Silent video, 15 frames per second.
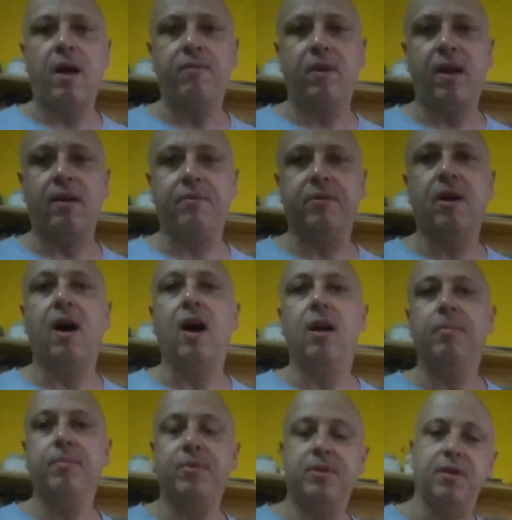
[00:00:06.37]
don't have a lot of
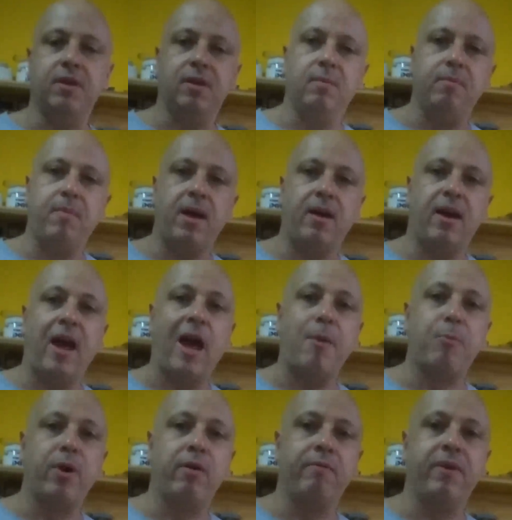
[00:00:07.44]
time to make a
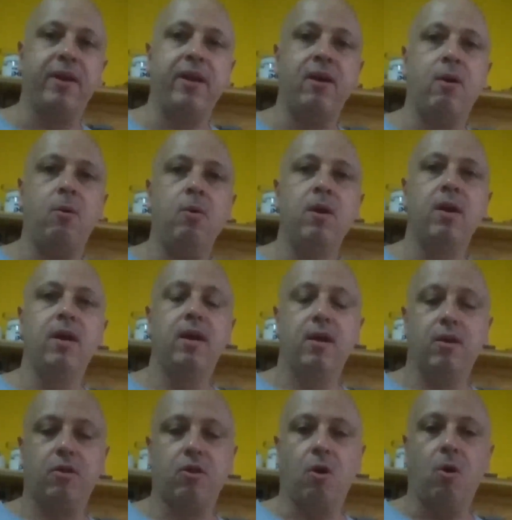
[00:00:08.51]
hammering video,
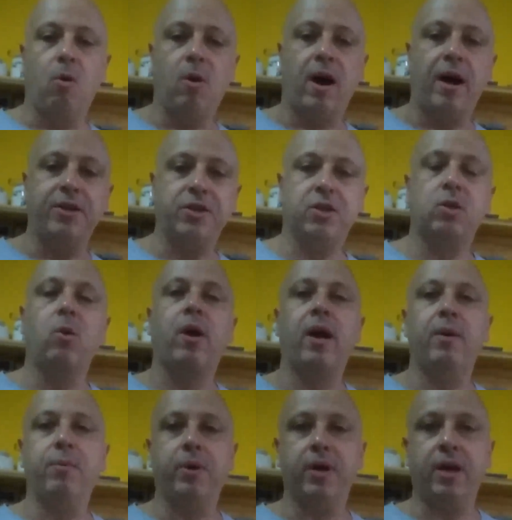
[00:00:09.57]
so I just thought
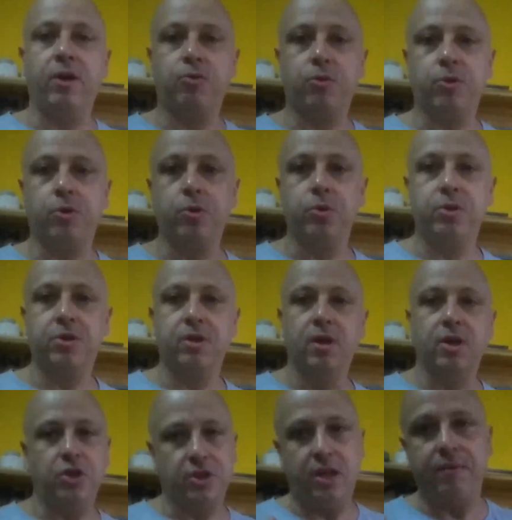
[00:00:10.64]
I would
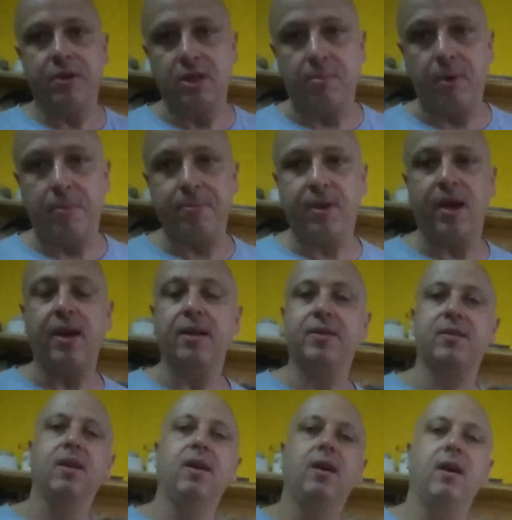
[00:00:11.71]
just give you some
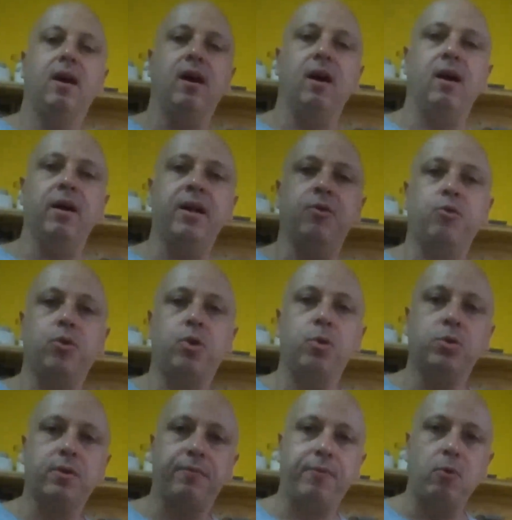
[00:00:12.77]
updates,
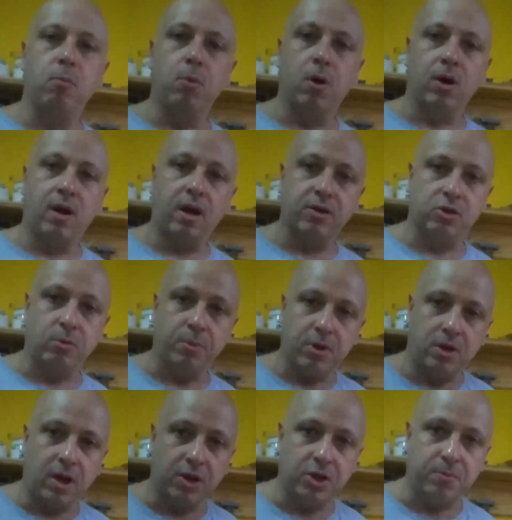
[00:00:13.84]
introduce a few more customer
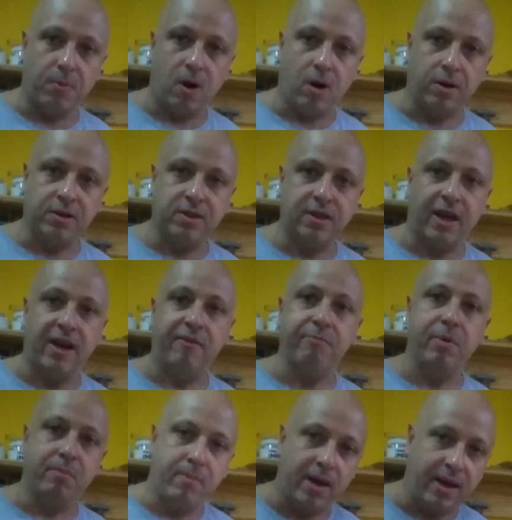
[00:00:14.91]
touch marks that
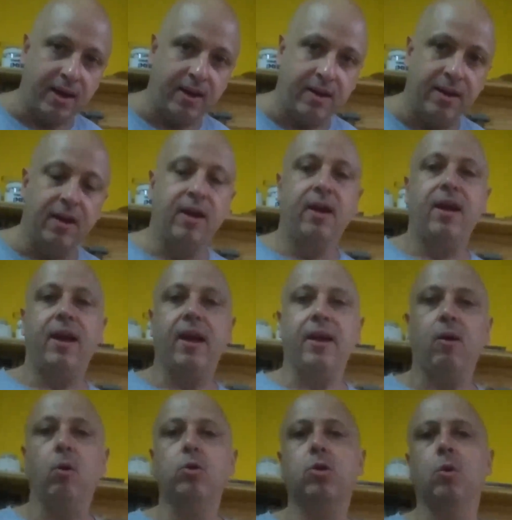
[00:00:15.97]
have been made,
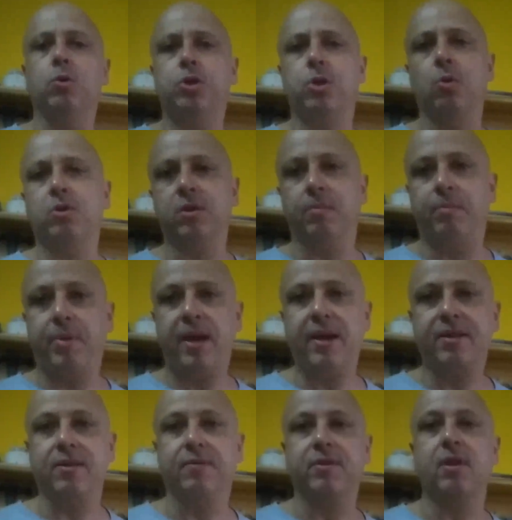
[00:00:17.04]
and also show some
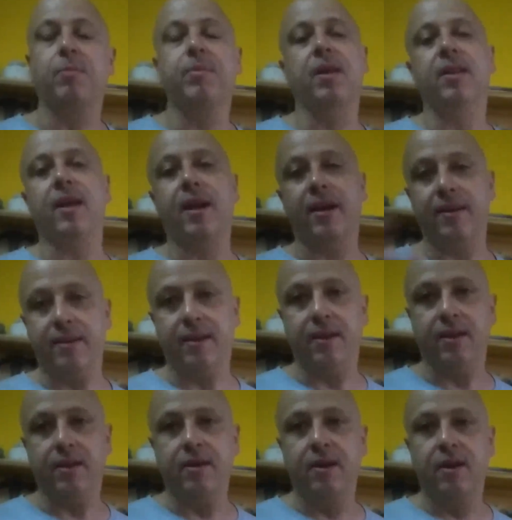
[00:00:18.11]
pics of something that I
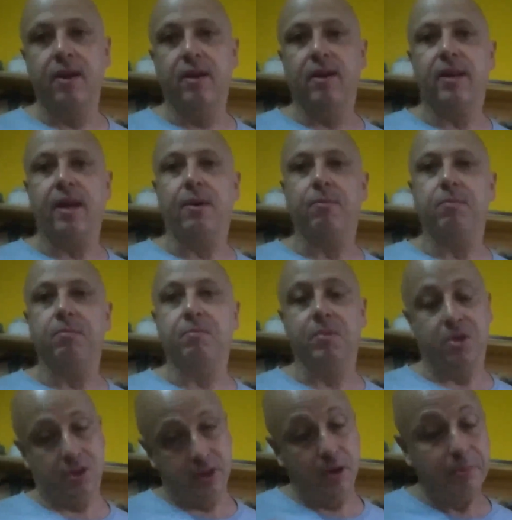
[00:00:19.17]
did that
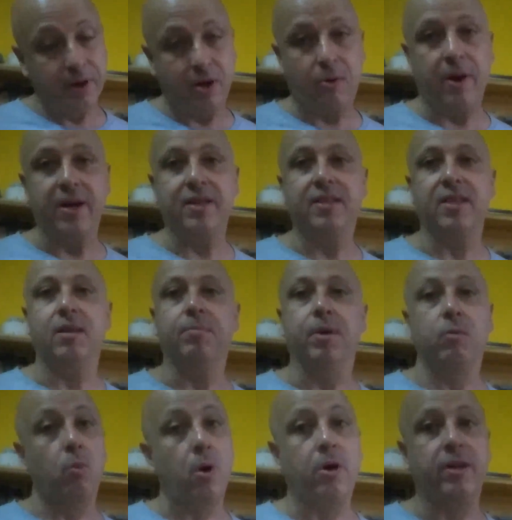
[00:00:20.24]
was a little bit crazy,
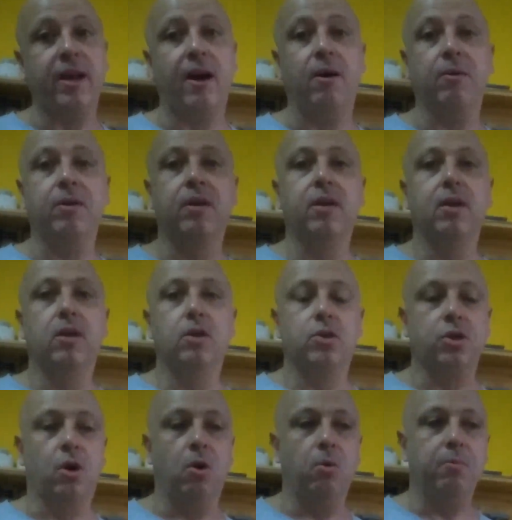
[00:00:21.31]
but worked out.
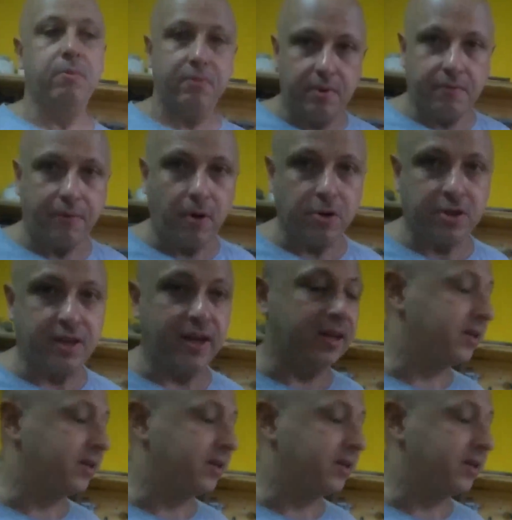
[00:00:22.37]
So first